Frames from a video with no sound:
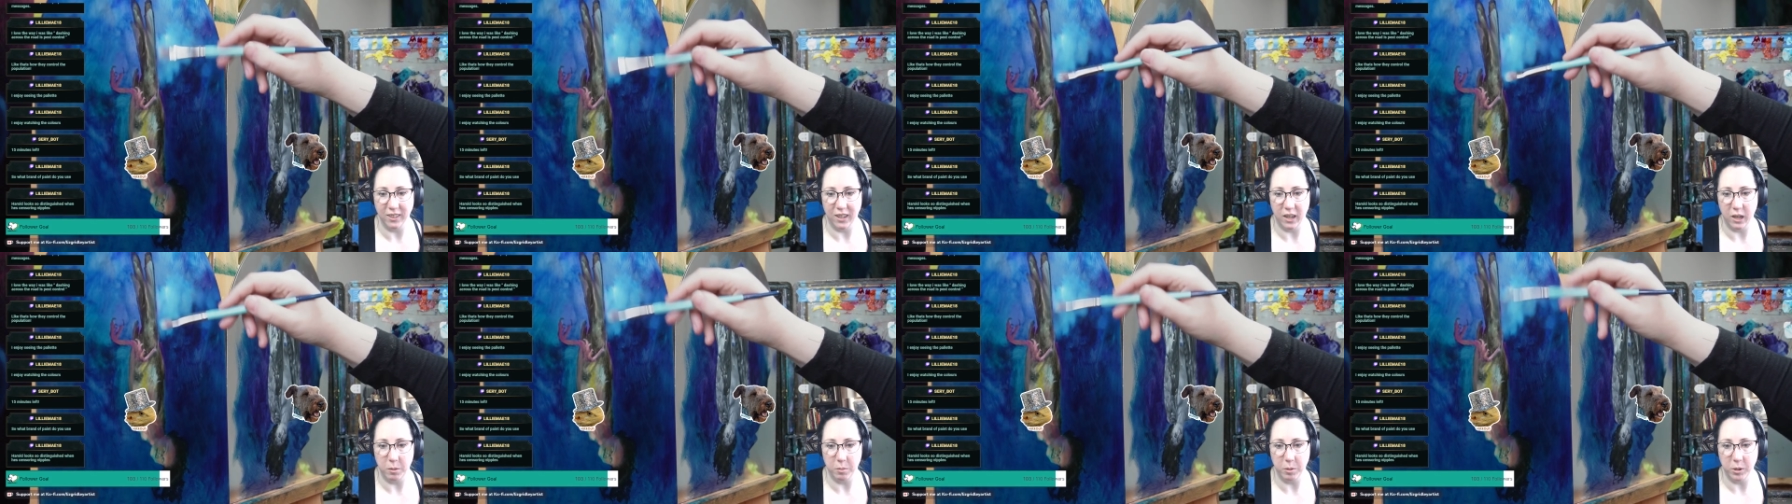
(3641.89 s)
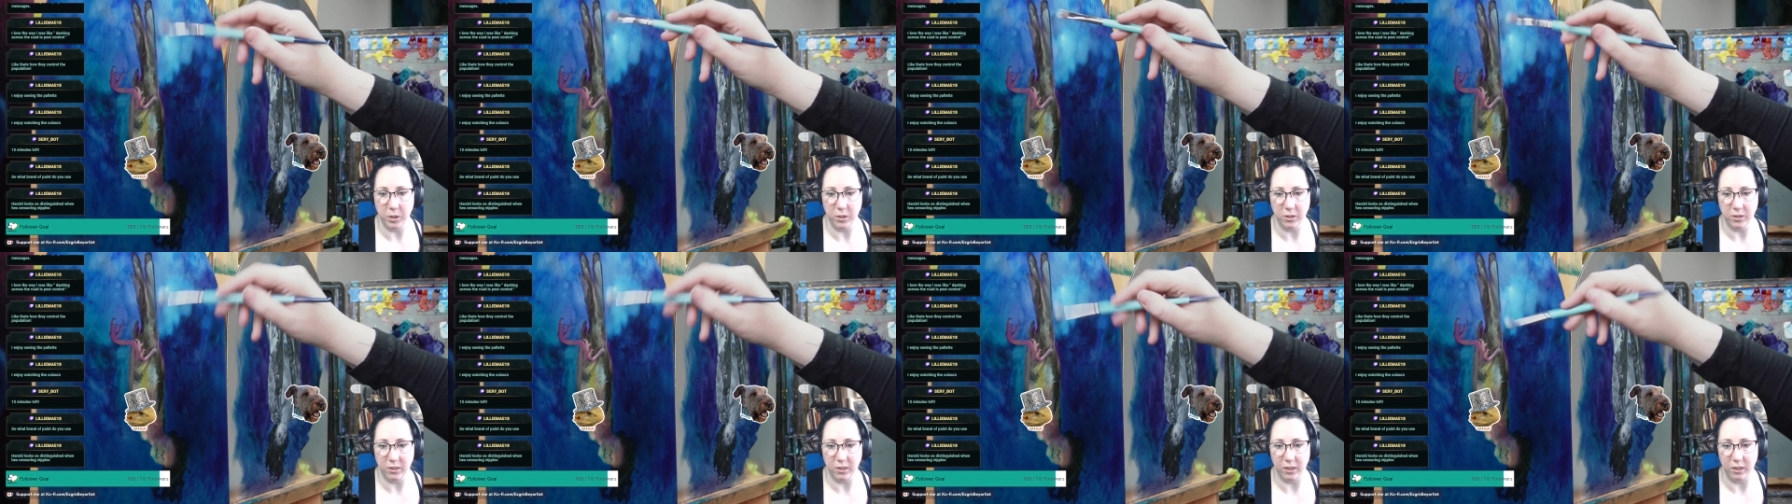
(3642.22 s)

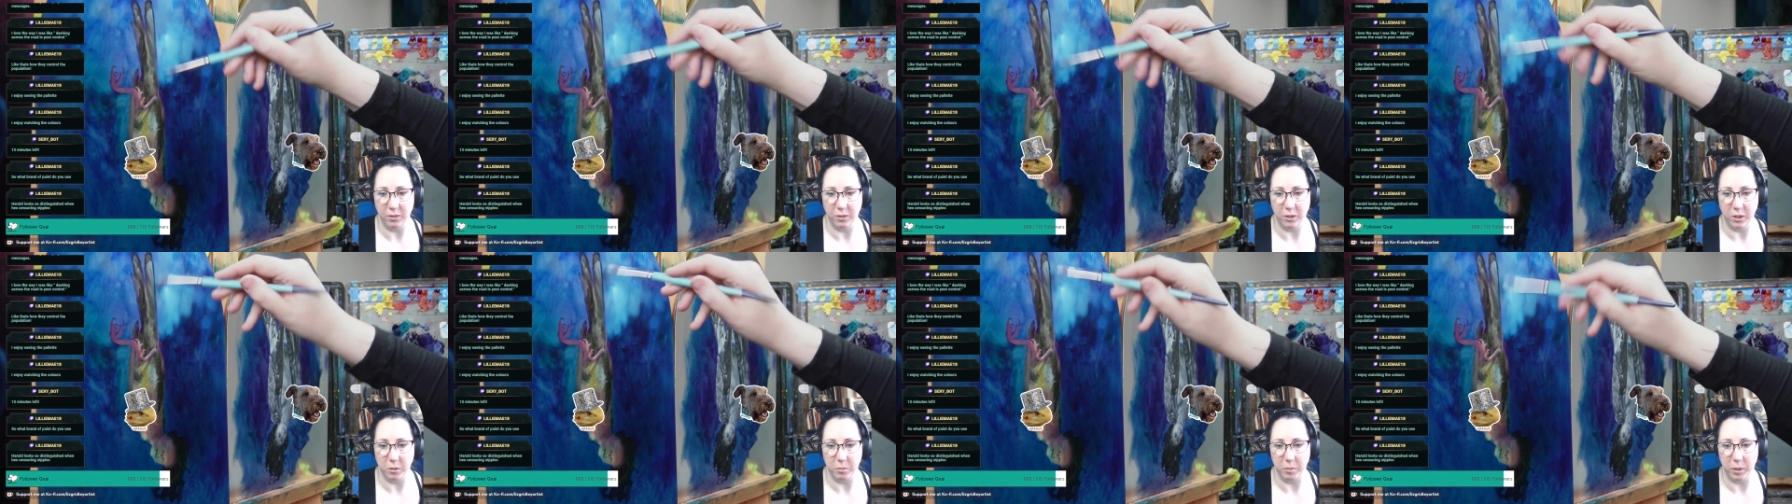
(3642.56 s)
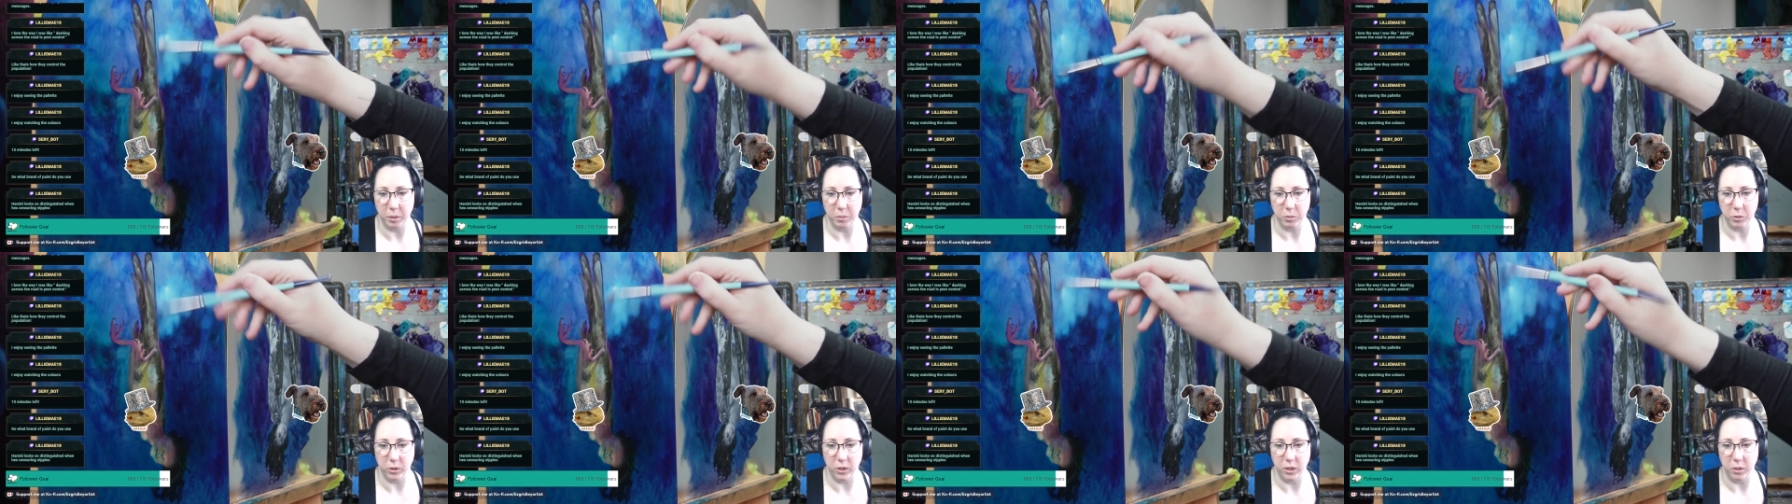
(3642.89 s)
emotes? I've got to
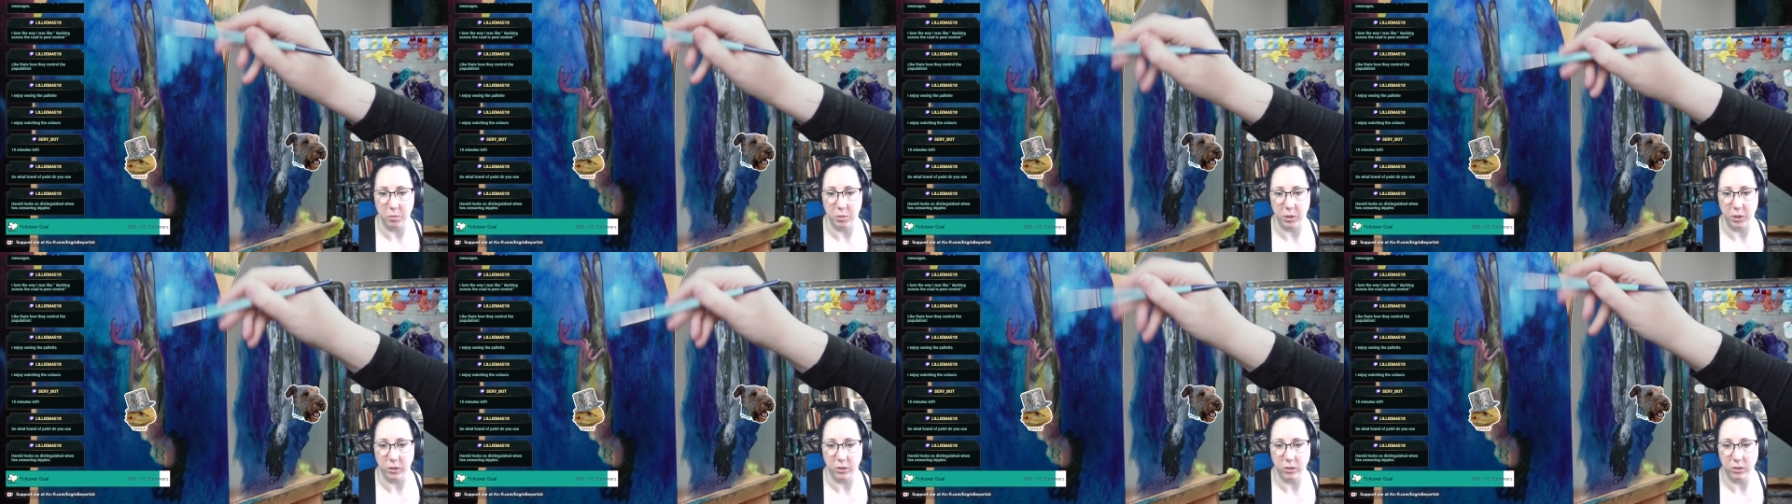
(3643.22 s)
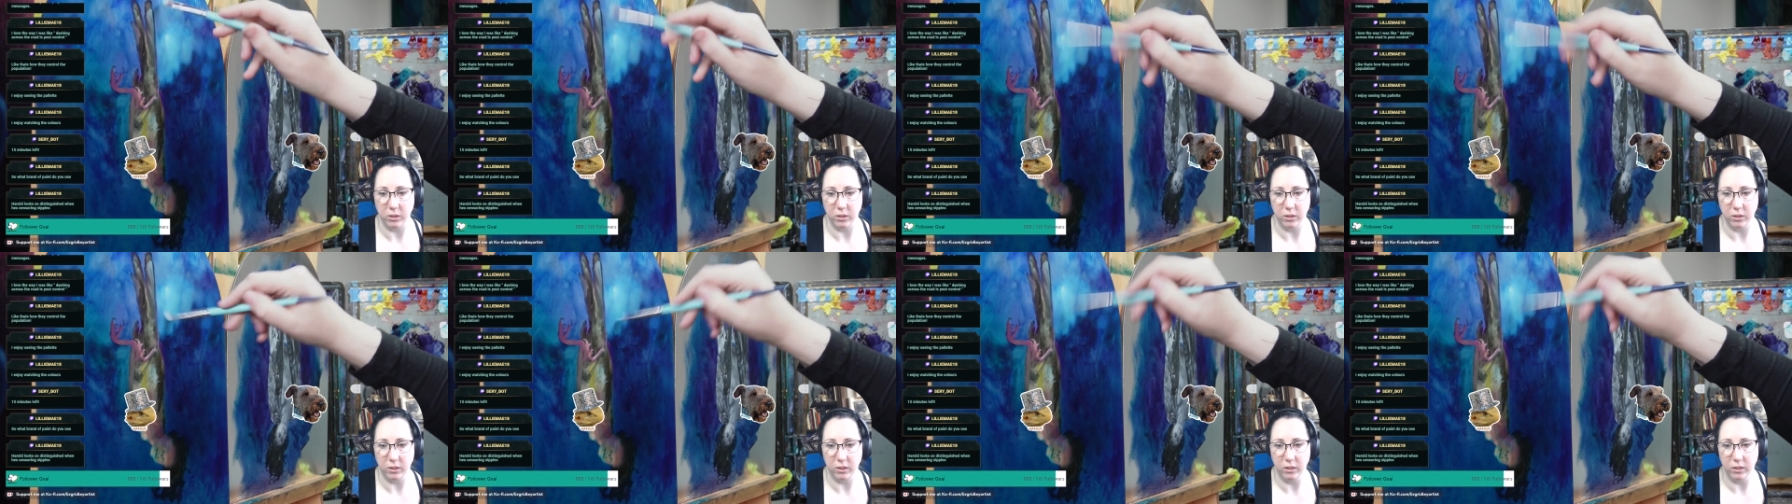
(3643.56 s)
make more
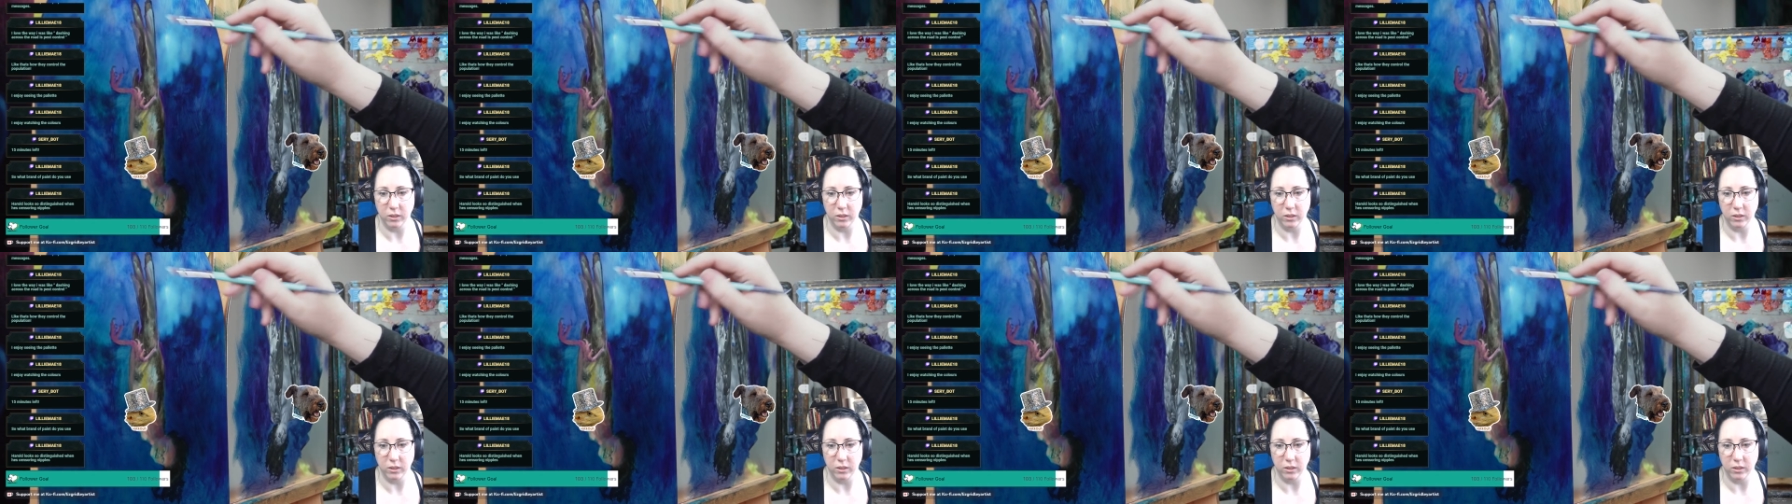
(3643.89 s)
emotes.